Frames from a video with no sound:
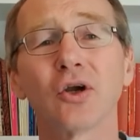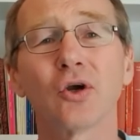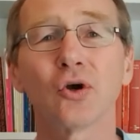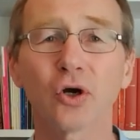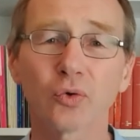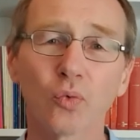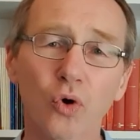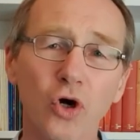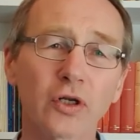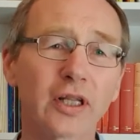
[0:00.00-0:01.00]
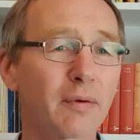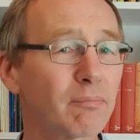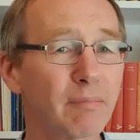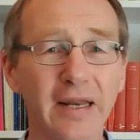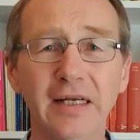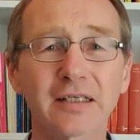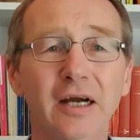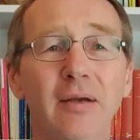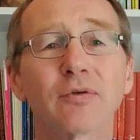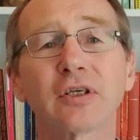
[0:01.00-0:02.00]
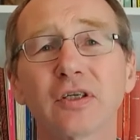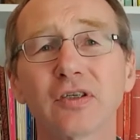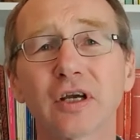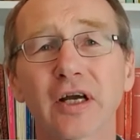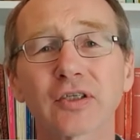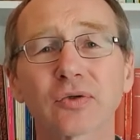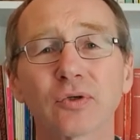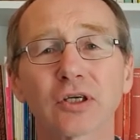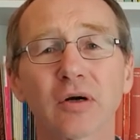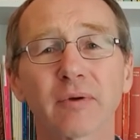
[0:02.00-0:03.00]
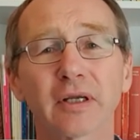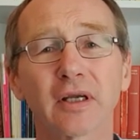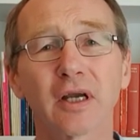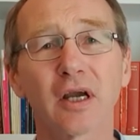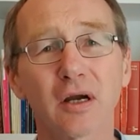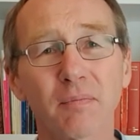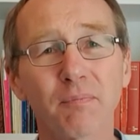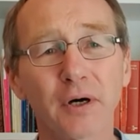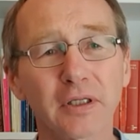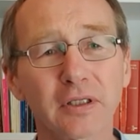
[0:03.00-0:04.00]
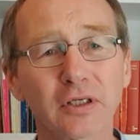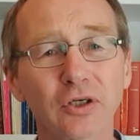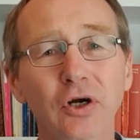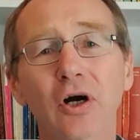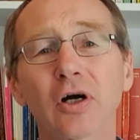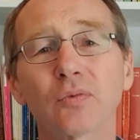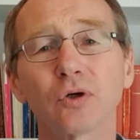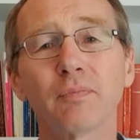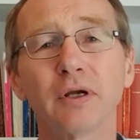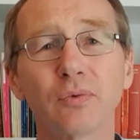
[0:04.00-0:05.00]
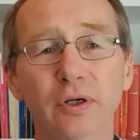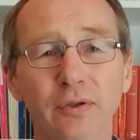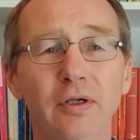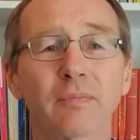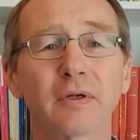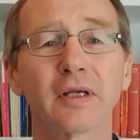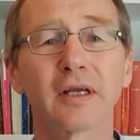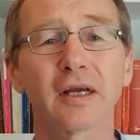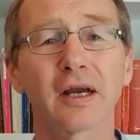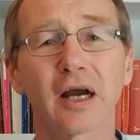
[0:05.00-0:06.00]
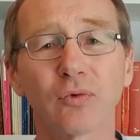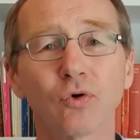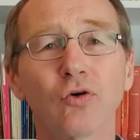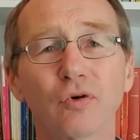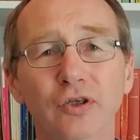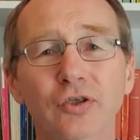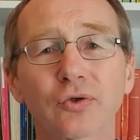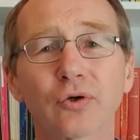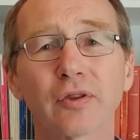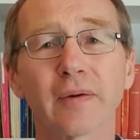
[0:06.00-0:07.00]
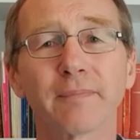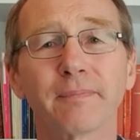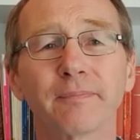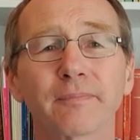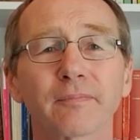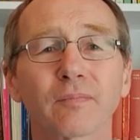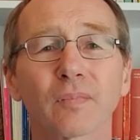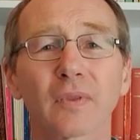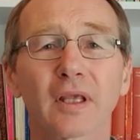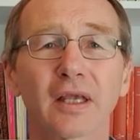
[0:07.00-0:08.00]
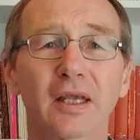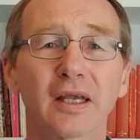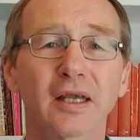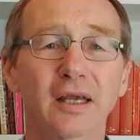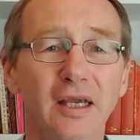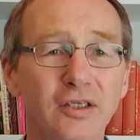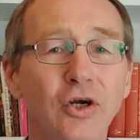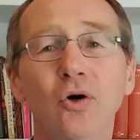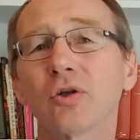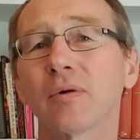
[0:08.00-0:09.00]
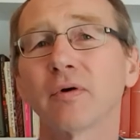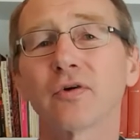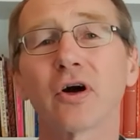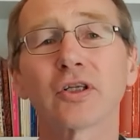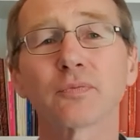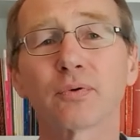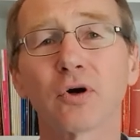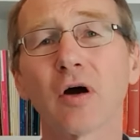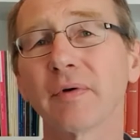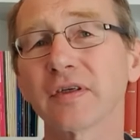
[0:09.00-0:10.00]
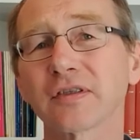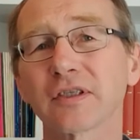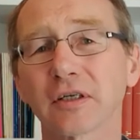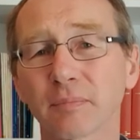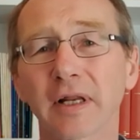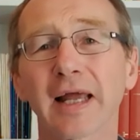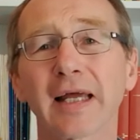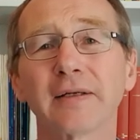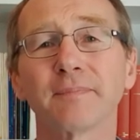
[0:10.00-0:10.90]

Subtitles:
who had warned them many times that disaster was coming, but that God would be with them and would restore them. He told them of God's promise and plan.